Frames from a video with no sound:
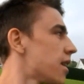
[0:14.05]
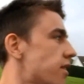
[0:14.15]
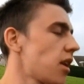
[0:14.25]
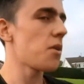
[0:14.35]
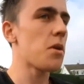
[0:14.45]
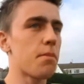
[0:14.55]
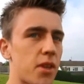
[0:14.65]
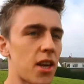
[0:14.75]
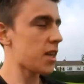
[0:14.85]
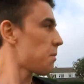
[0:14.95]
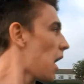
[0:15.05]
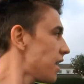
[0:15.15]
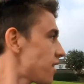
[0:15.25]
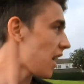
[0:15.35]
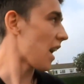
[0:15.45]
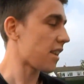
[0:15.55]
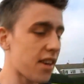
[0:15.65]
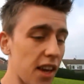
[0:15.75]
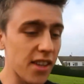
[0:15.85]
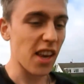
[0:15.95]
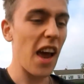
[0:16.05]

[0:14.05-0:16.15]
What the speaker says: So today's my last day, and today is a